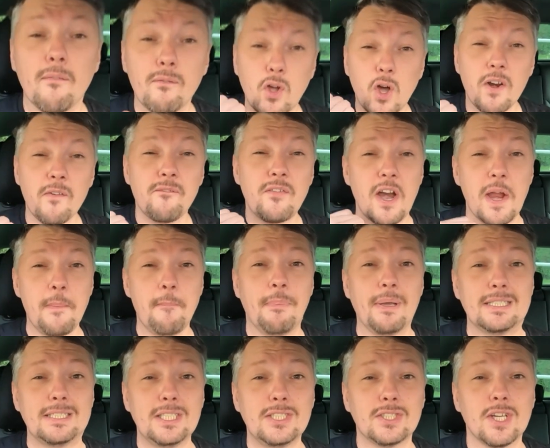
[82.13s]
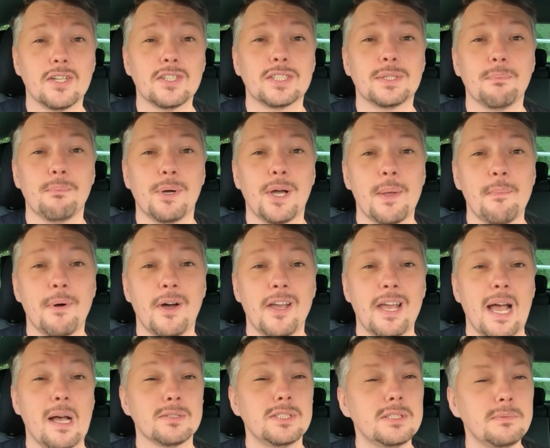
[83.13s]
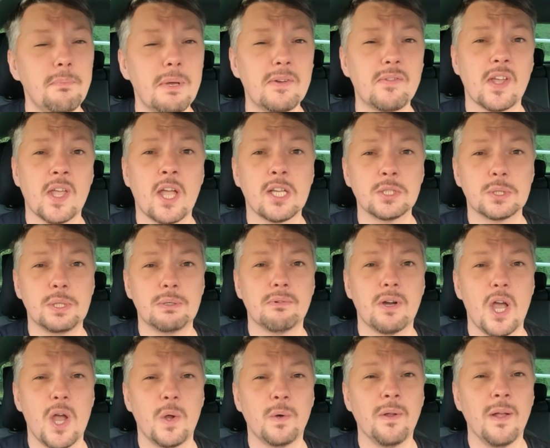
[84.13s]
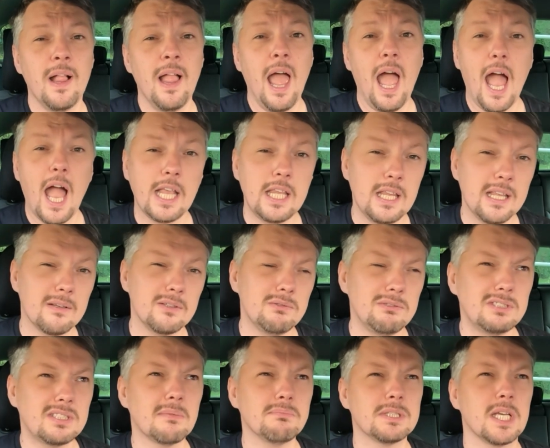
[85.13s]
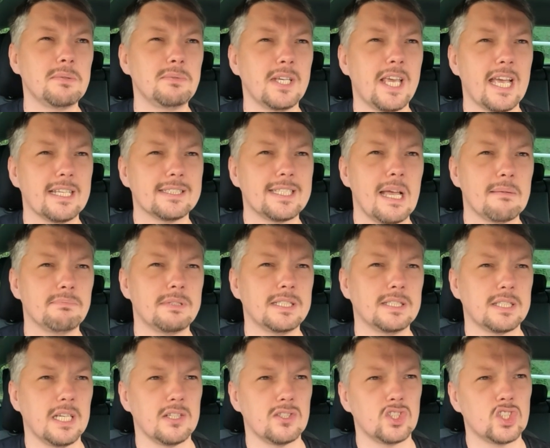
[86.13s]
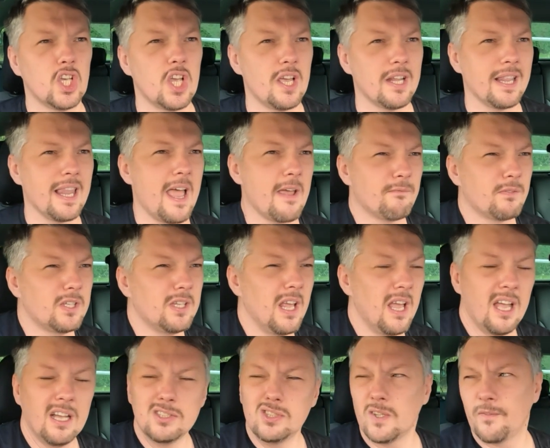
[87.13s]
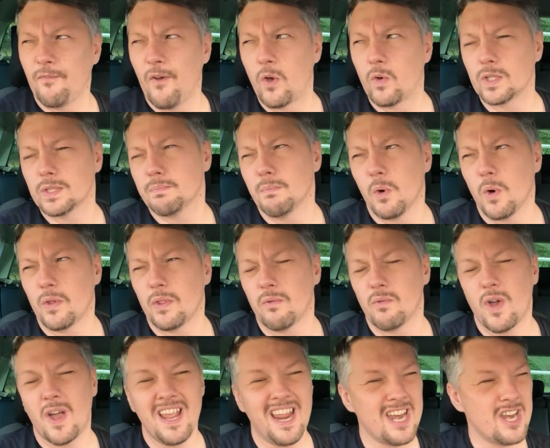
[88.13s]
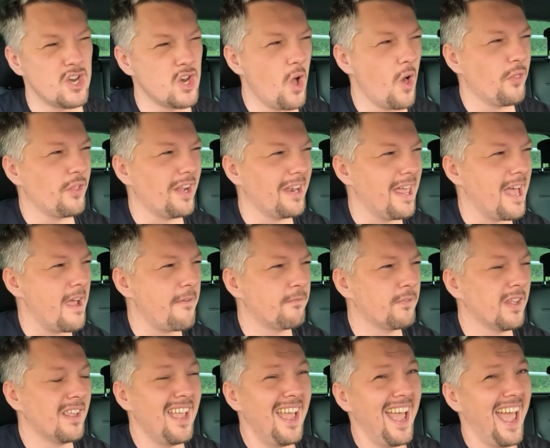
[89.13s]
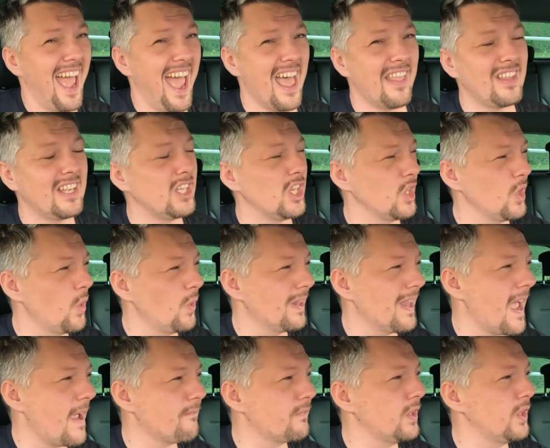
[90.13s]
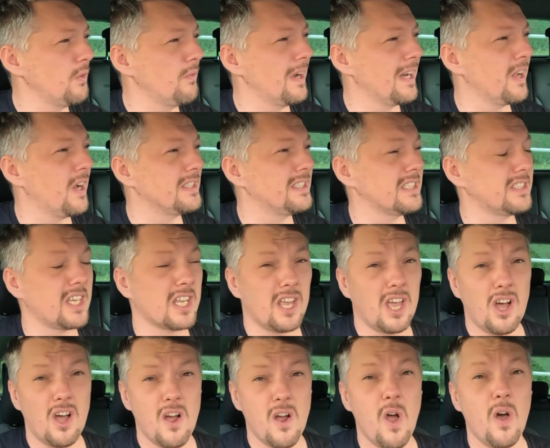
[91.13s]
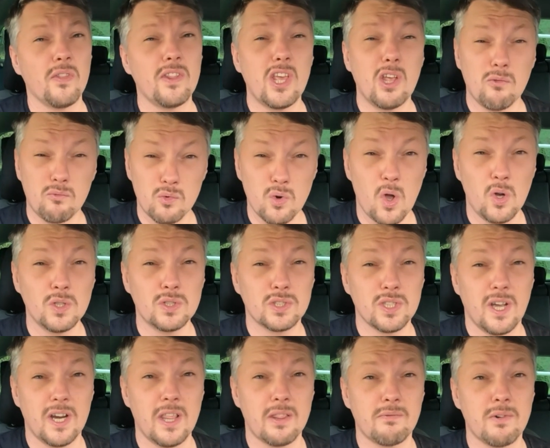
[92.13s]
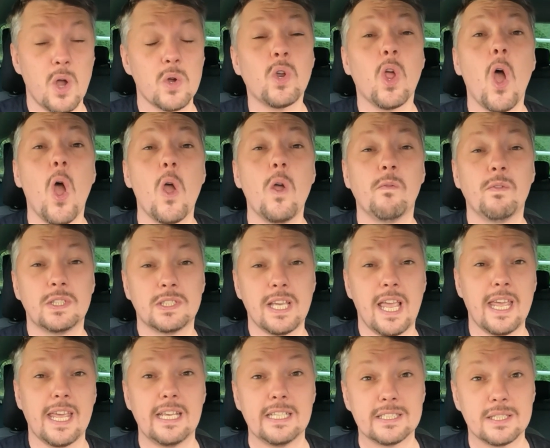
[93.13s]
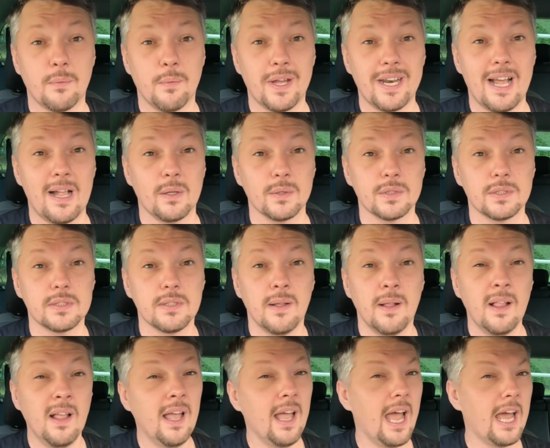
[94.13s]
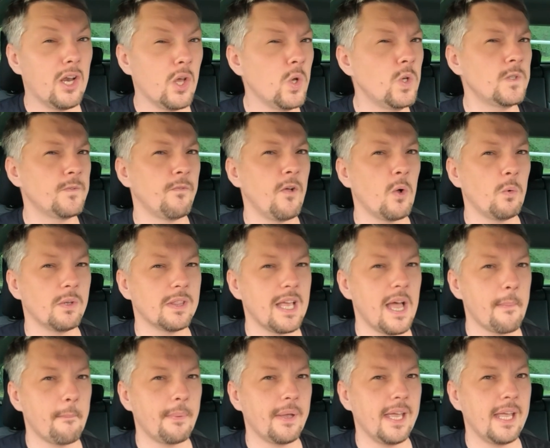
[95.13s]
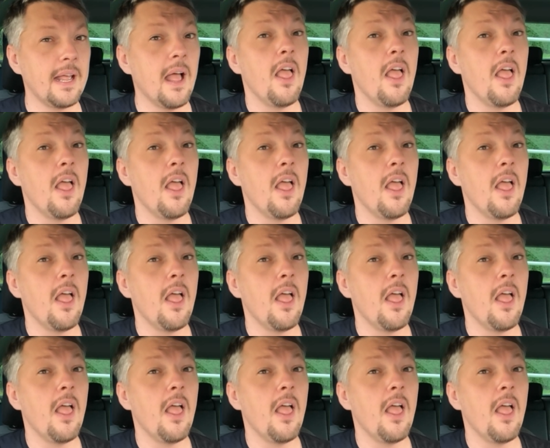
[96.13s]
I've got a very busy junction by my house. It's a bit of a country road, and sometimes you get tempted to turn left and just focus more on the right and not the left. And then you look left and you realise there's a car on the wrong side of the road overtaking someone else. And whose fault would that be?